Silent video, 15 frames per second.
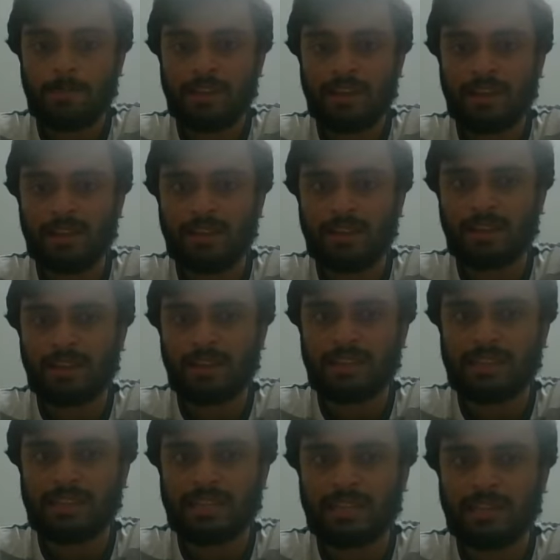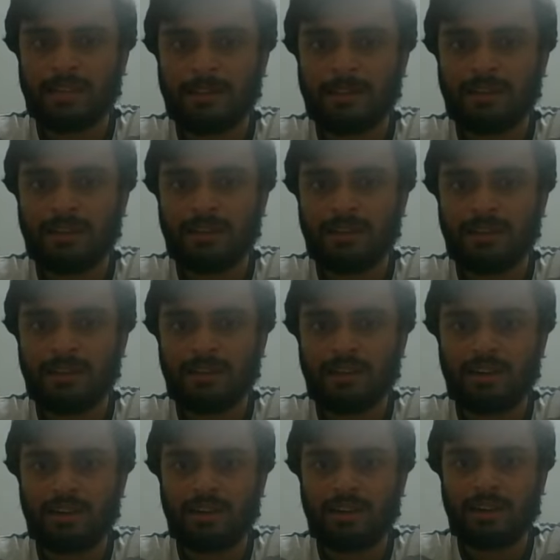then the
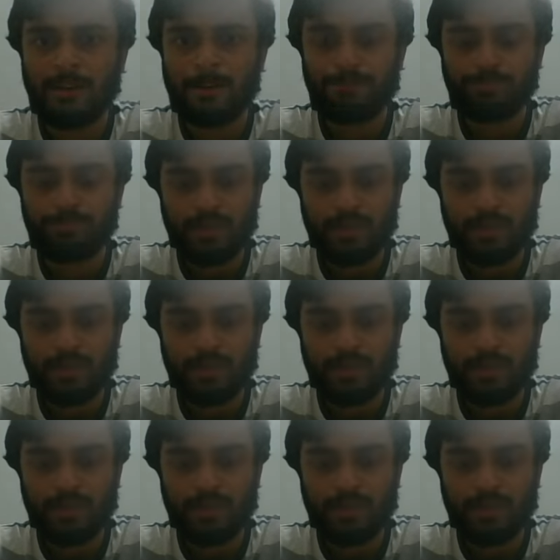uh,